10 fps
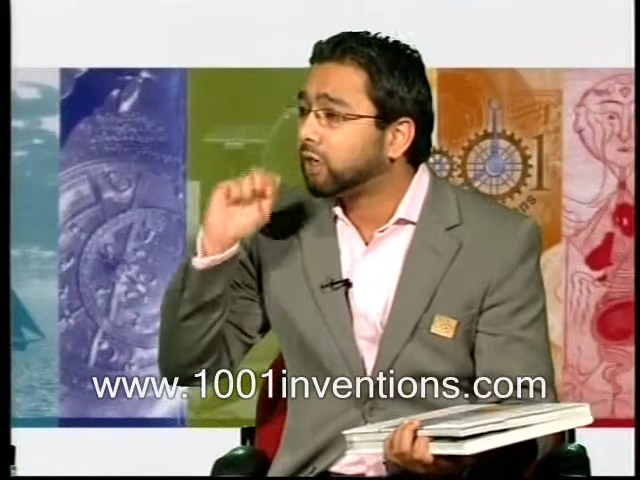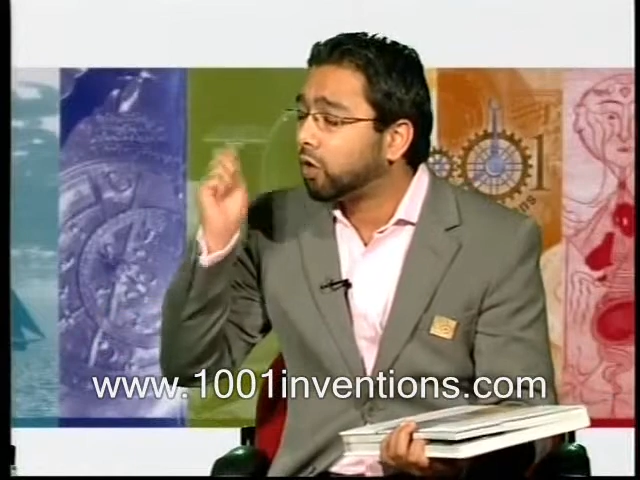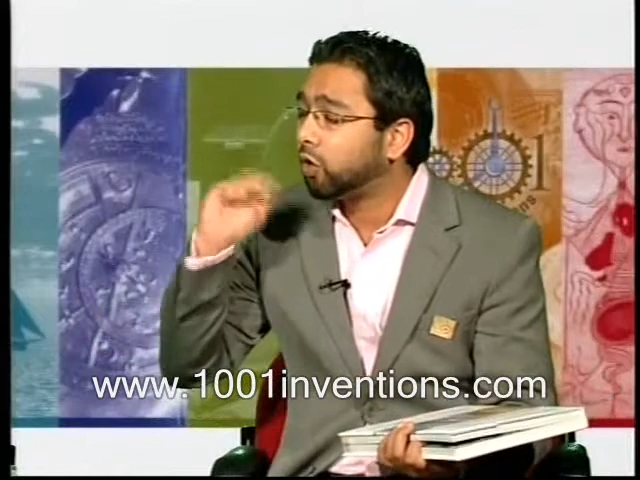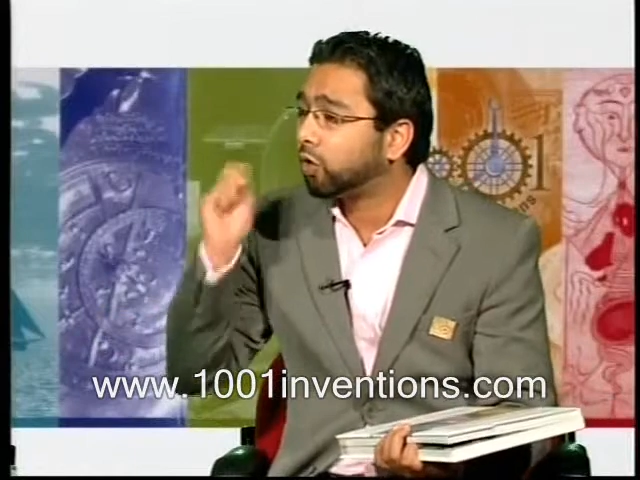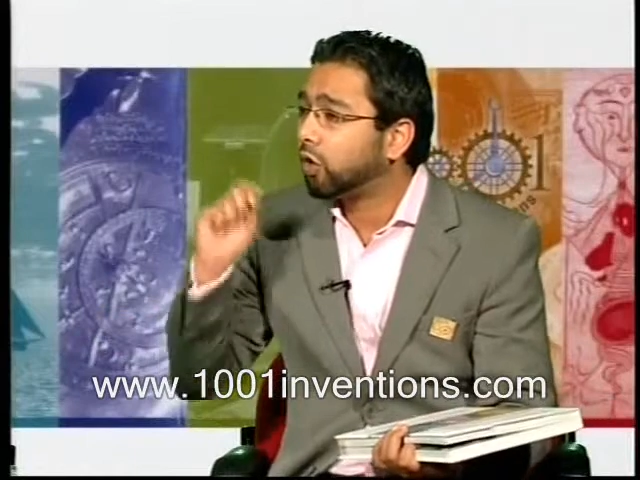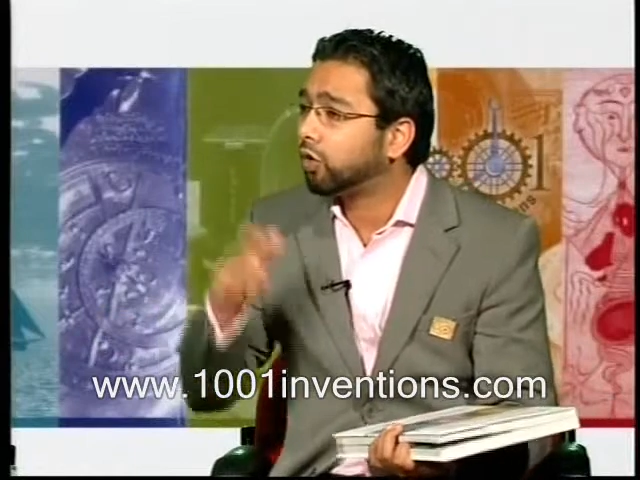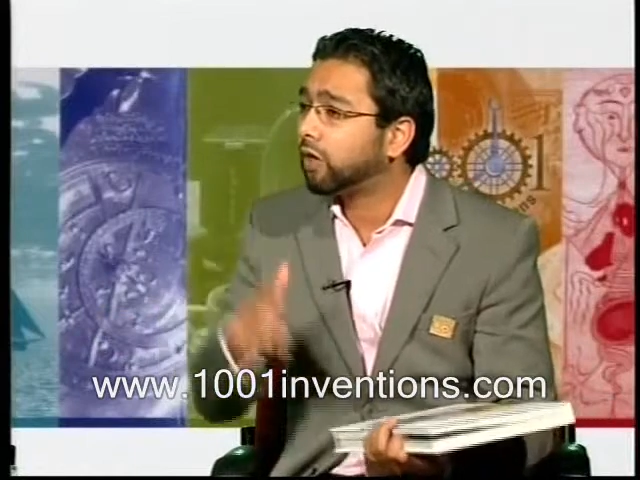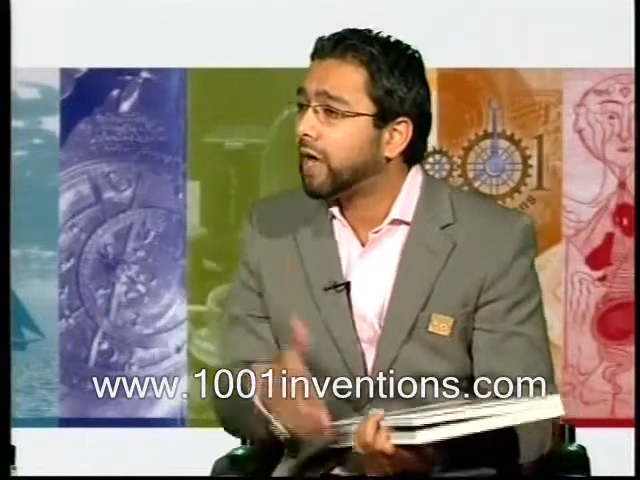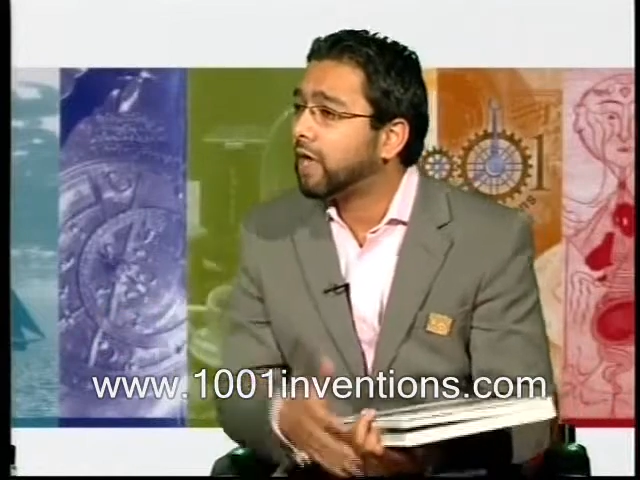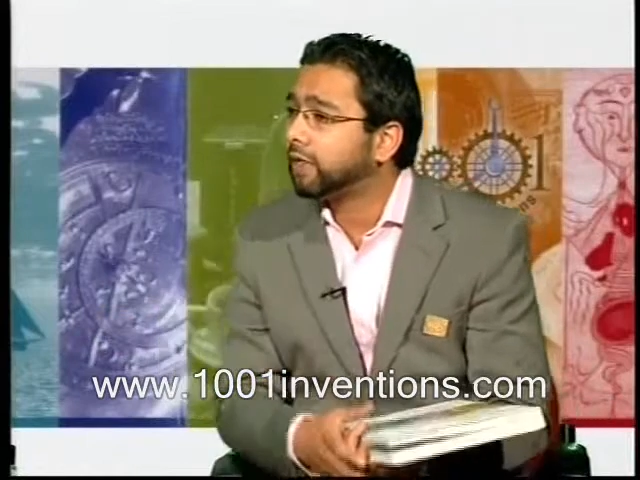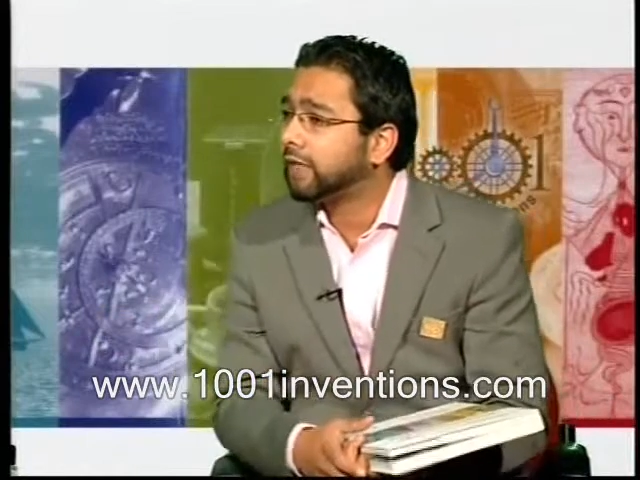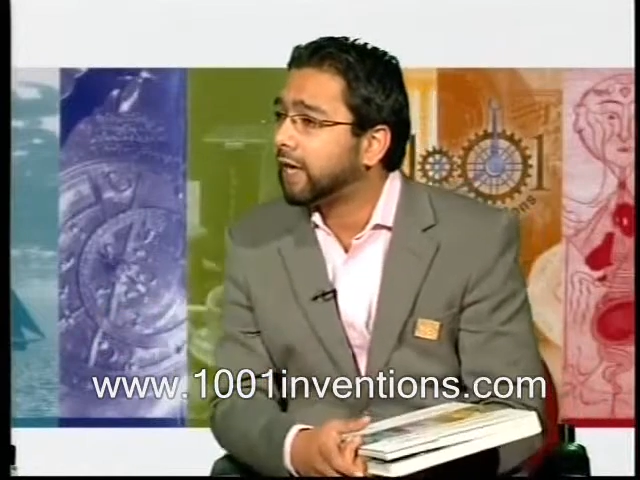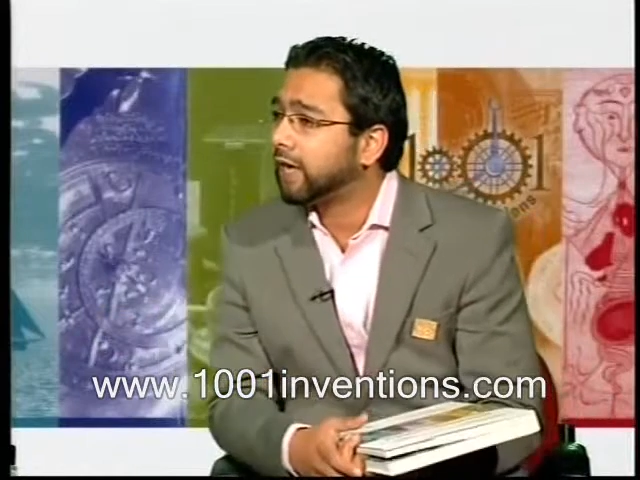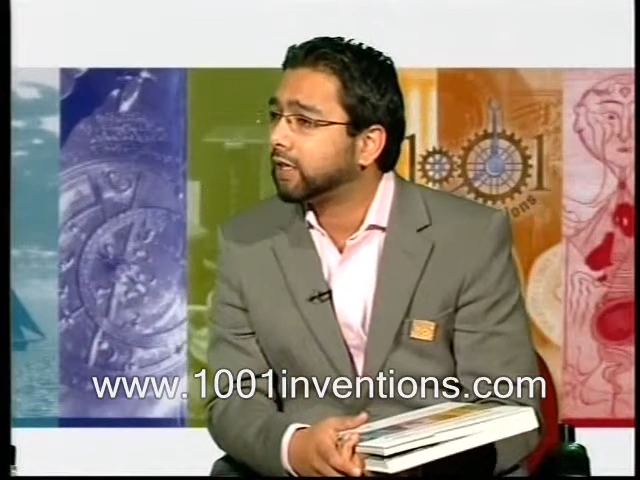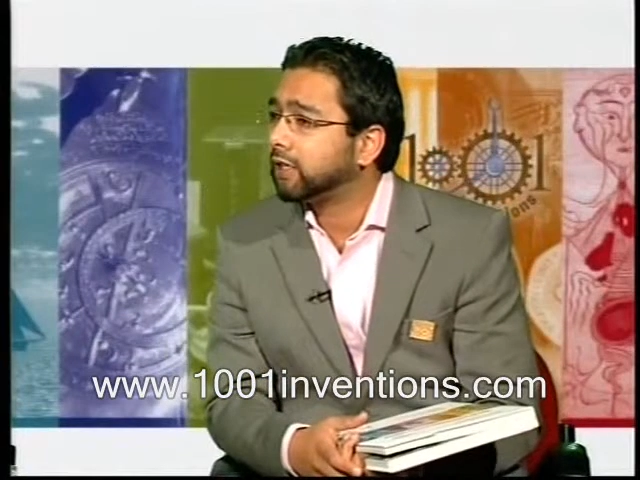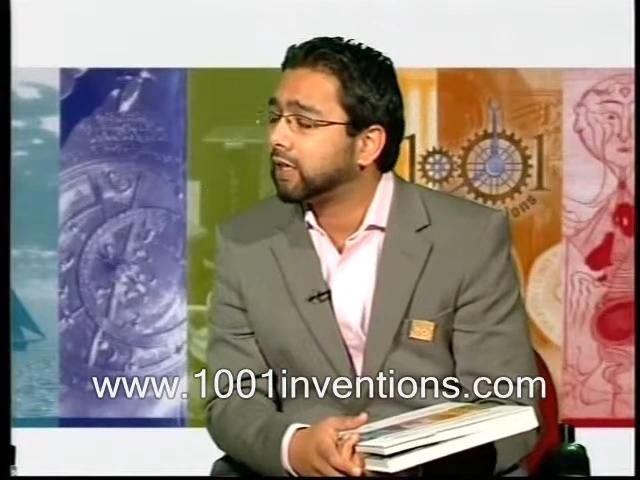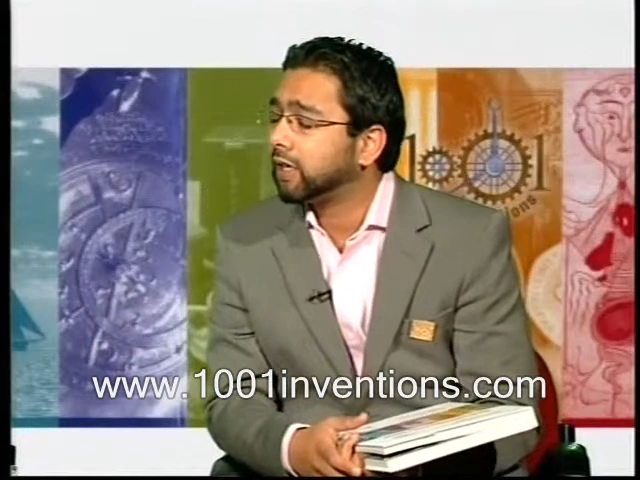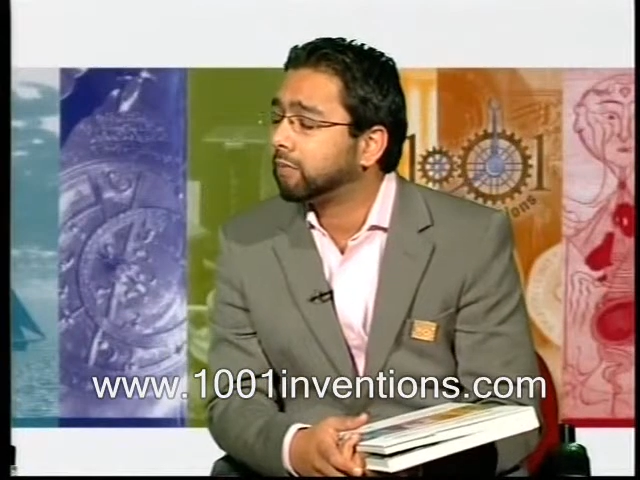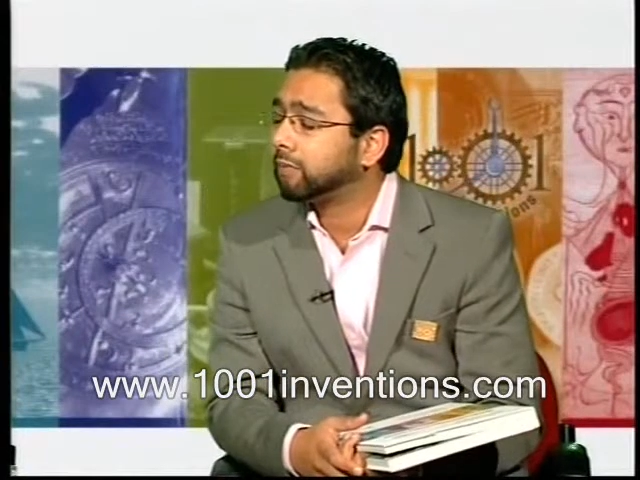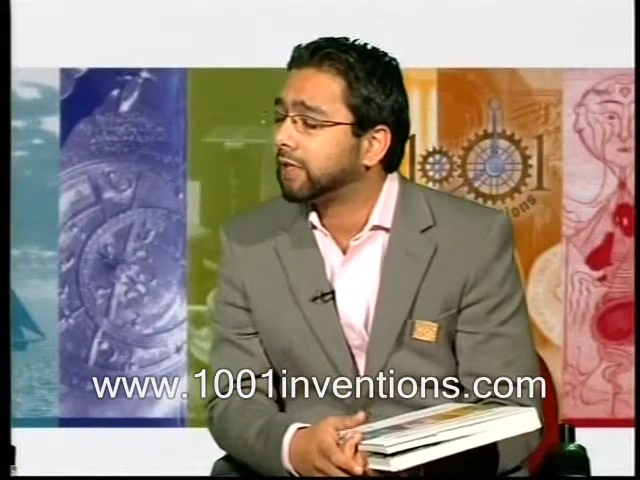the the oral healthcare
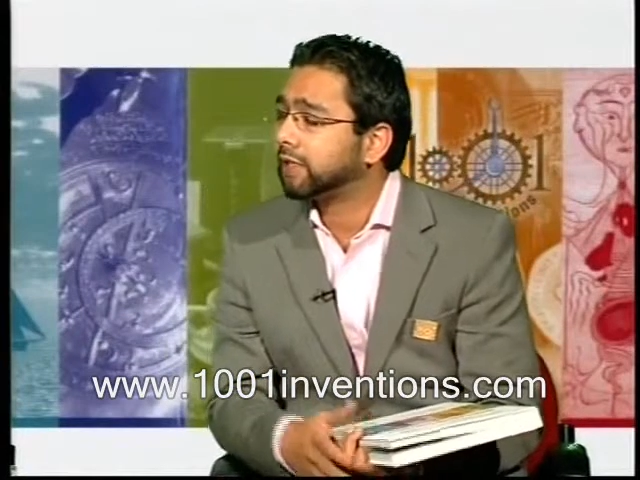um, yes.